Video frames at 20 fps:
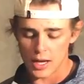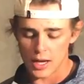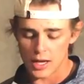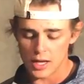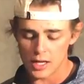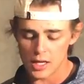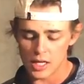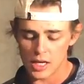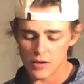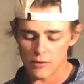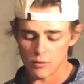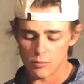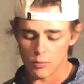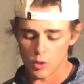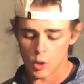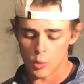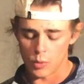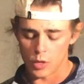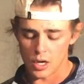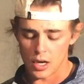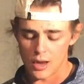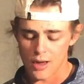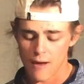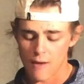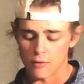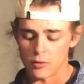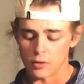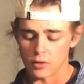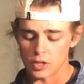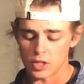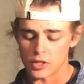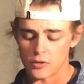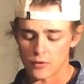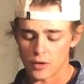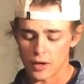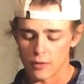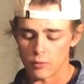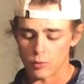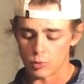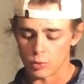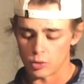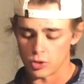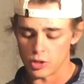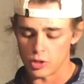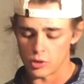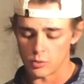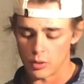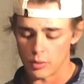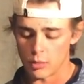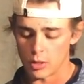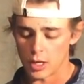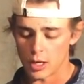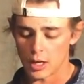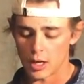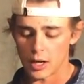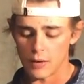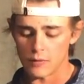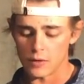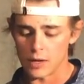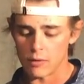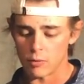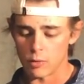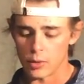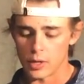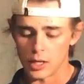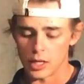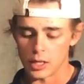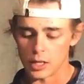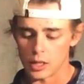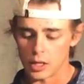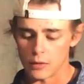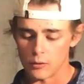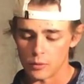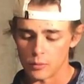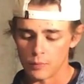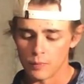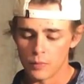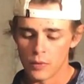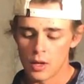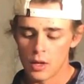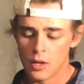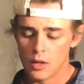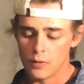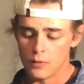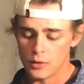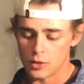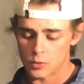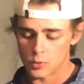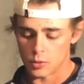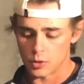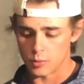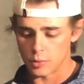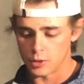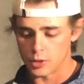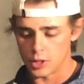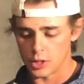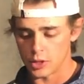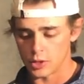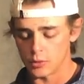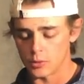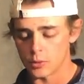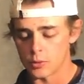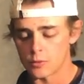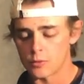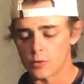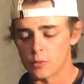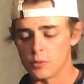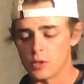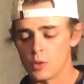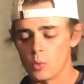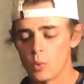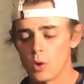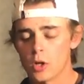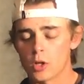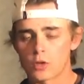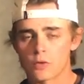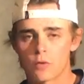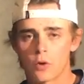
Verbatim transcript: At any given moment, I have at least 5 rule sheets in my bag. I've never read any of them. This one in particular is from the Wells